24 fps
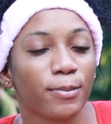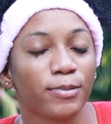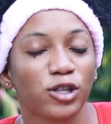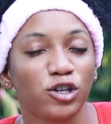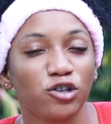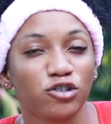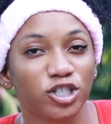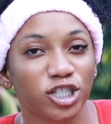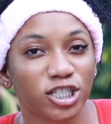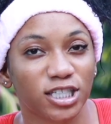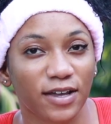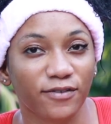
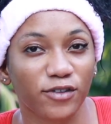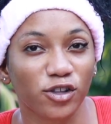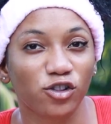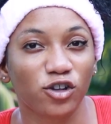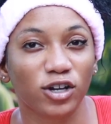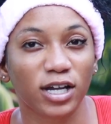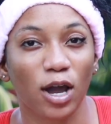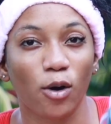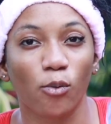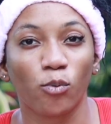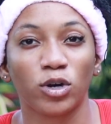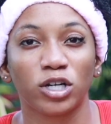You just have to
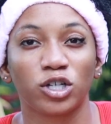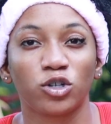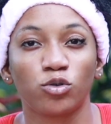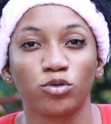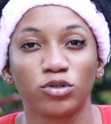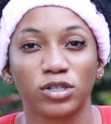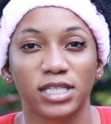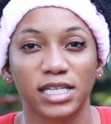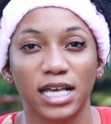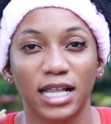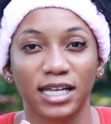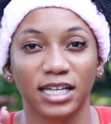look at which
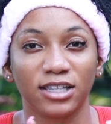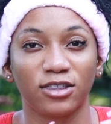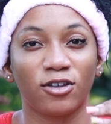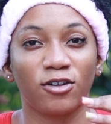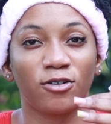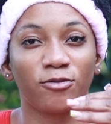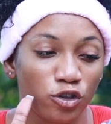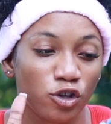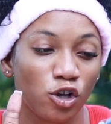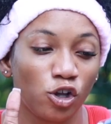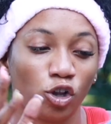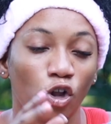who's selling
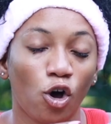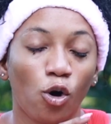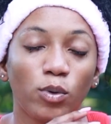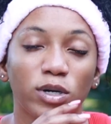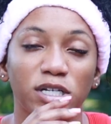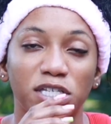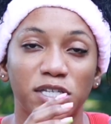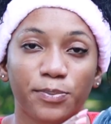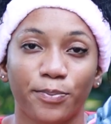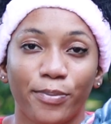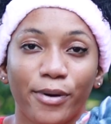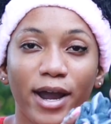the, the
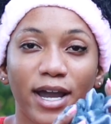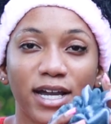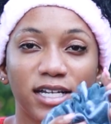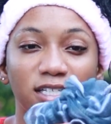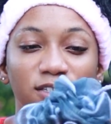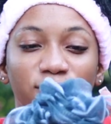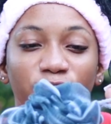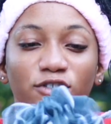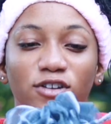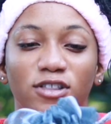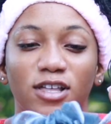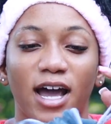lowest
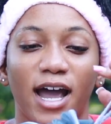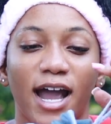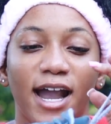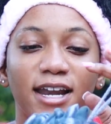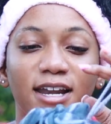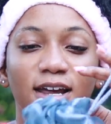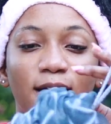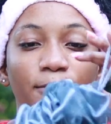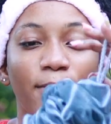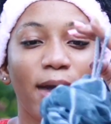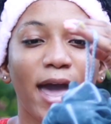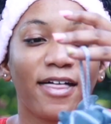price for the
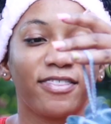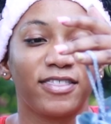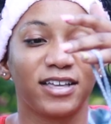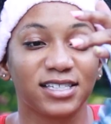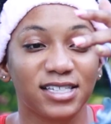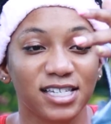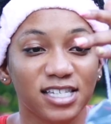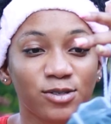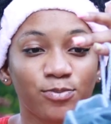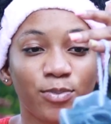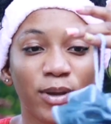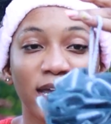item. And
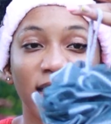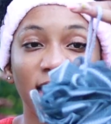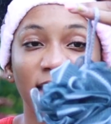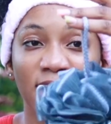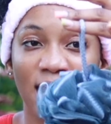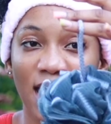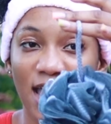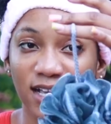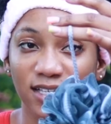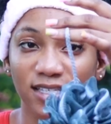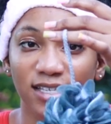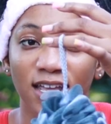this is big and
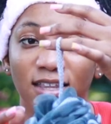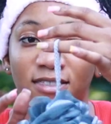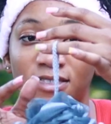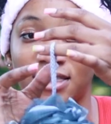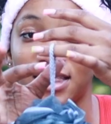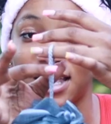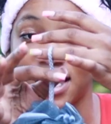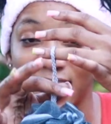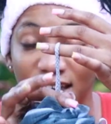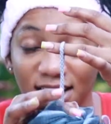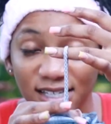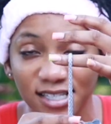nice. And
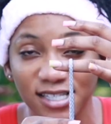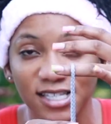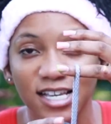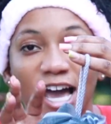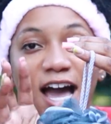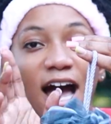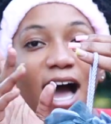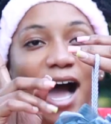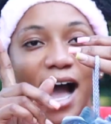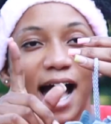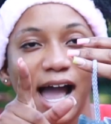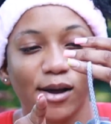this
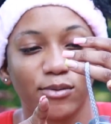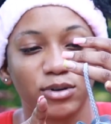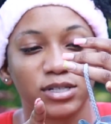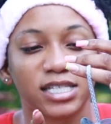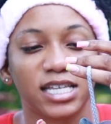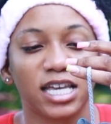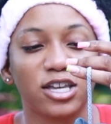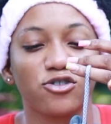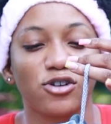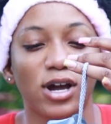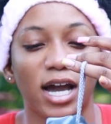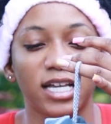I would
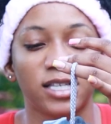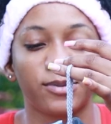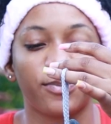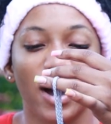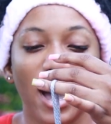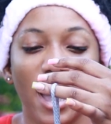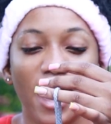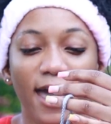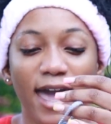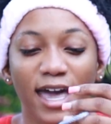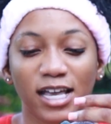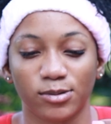say you guys
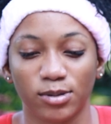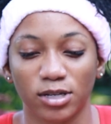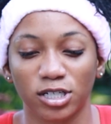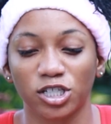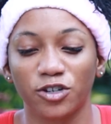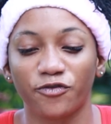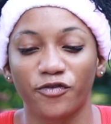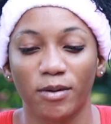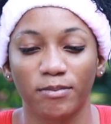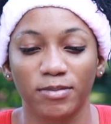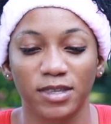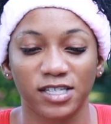buy,
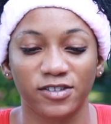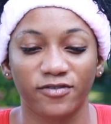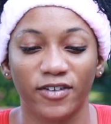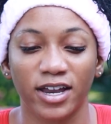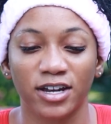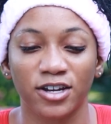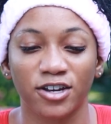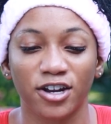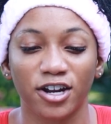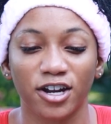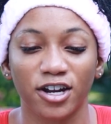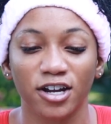especially from this
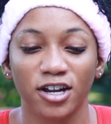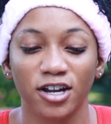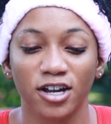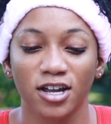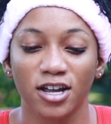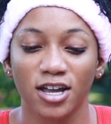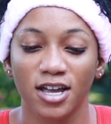vendor.